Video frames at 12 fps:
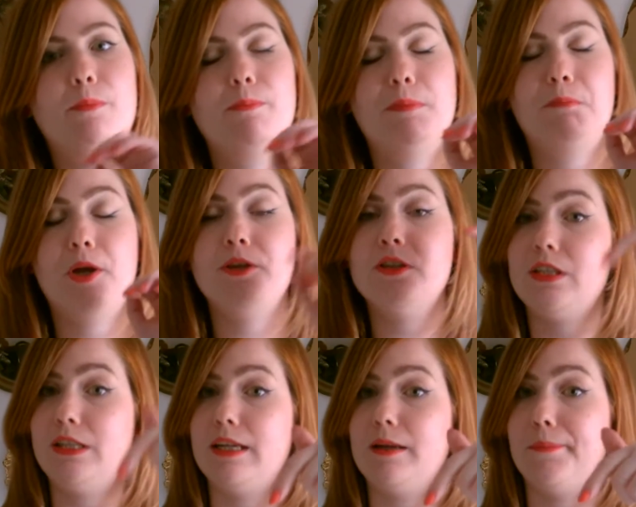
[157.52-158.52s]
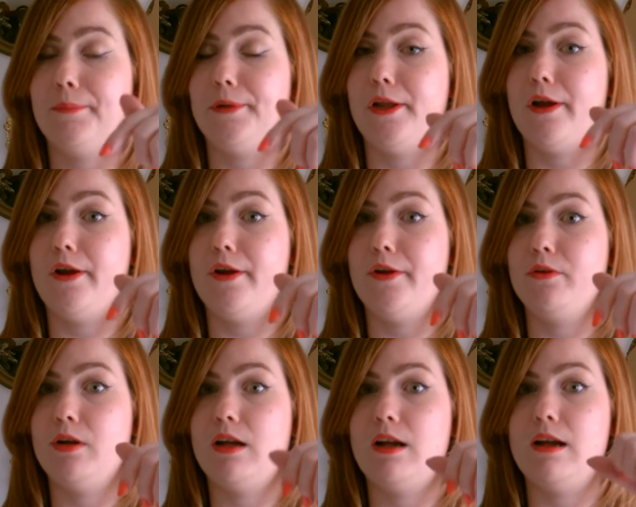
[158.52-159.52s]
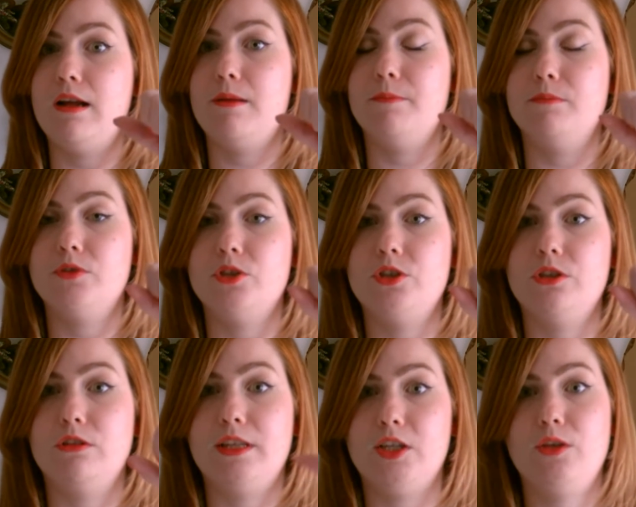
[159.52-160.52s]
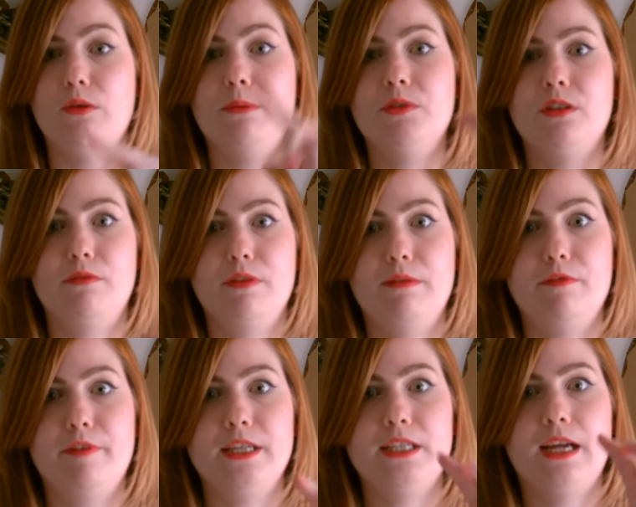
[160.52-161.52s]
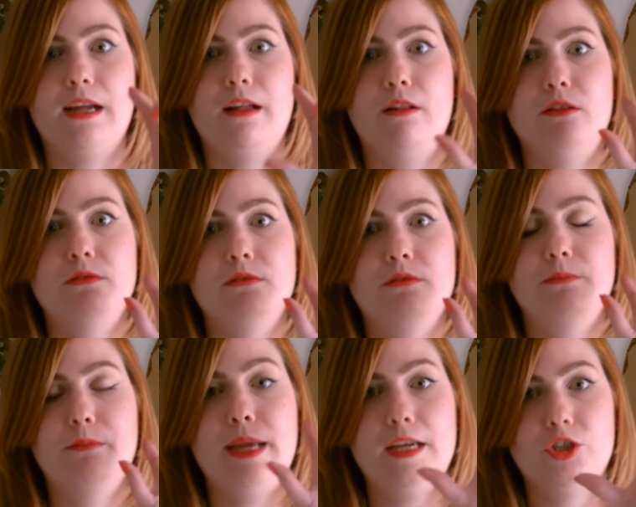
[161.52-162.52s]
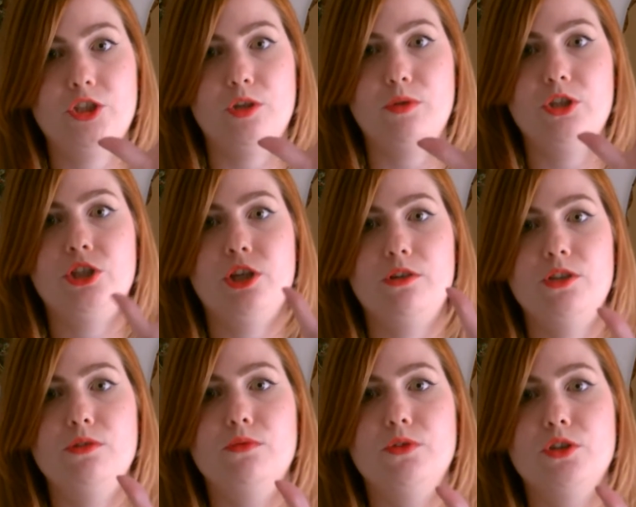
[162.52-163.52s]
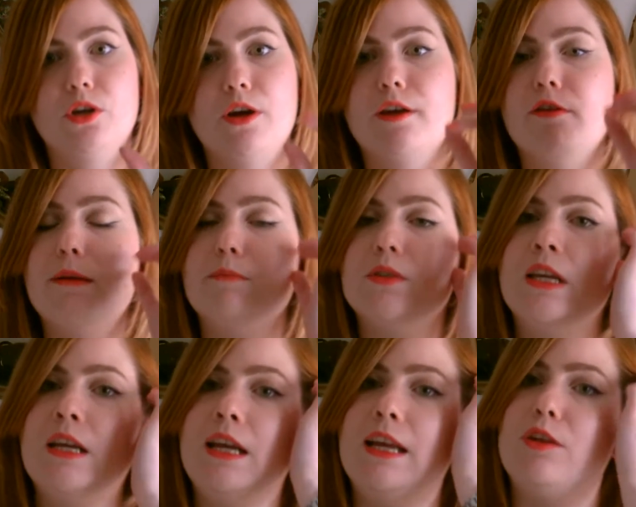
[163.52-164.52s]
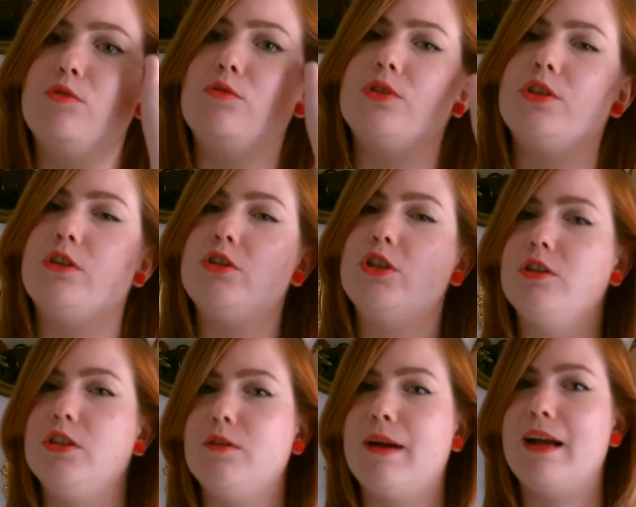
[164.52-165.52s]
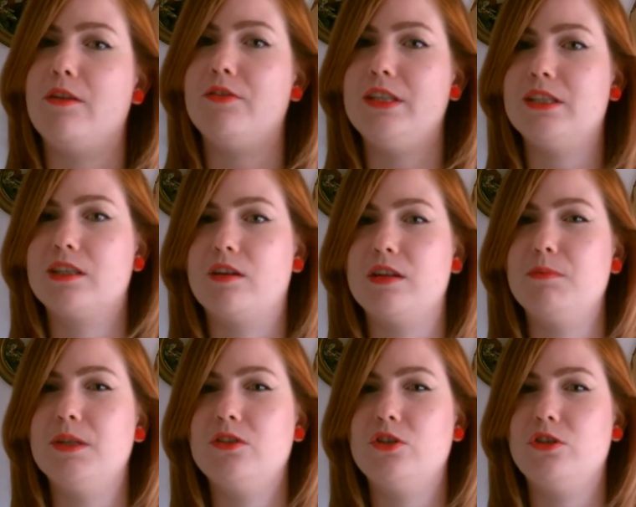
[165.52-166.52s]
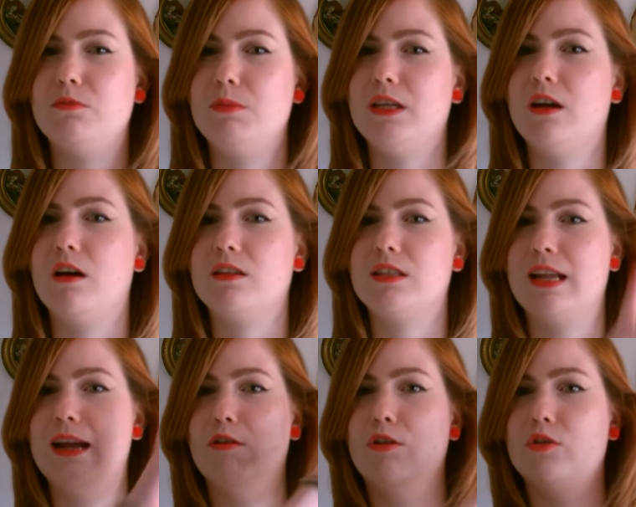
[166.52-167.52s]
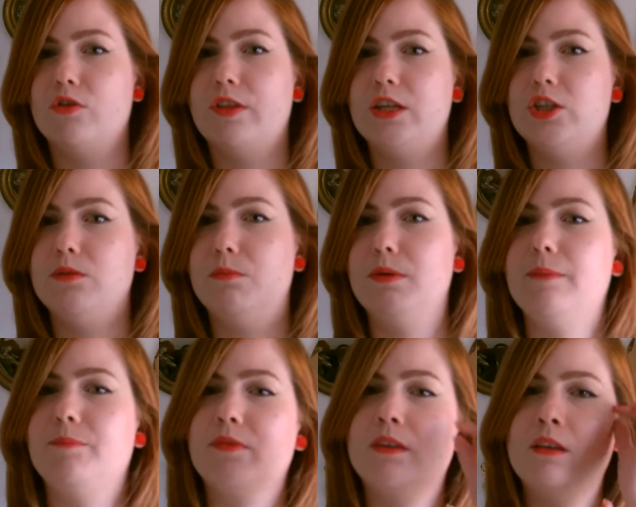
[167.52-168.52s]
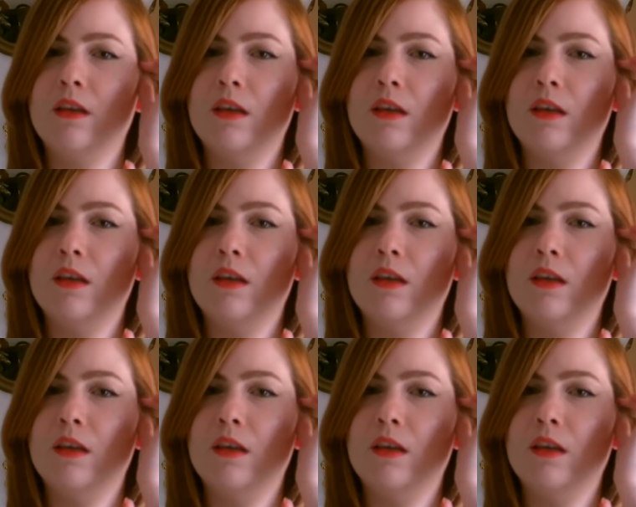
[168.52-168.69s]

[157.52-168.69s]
I'll post a link below to link you up to the femme fatale picture, which shows you all the diagrams. It also shows you how these side bits should be cut and how long they should be.